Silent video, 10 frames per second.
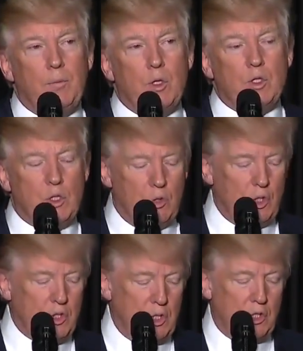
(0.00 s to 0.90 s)
So
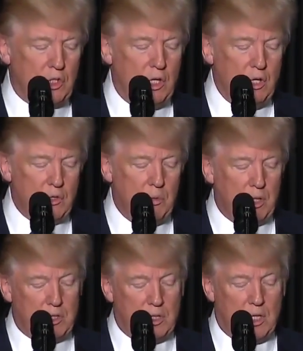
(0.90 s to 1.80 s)
just listen. Here's what
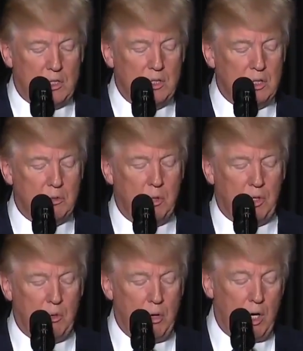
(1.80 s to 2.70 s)
it says. This is what
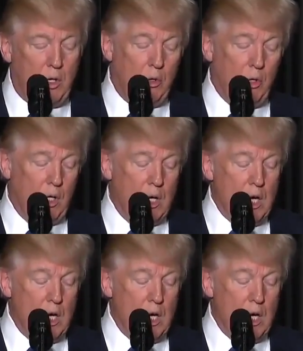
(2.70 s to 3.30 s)
they're arguing.